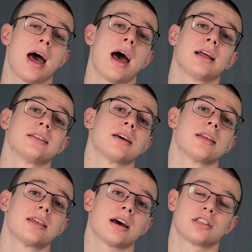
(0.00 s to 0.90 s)
and
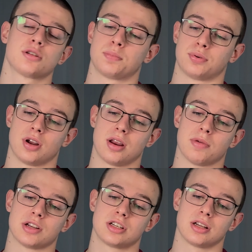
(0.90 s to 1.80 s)
that's pretty
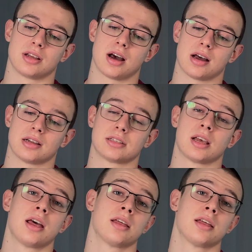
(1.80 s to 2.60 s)
much it, guys.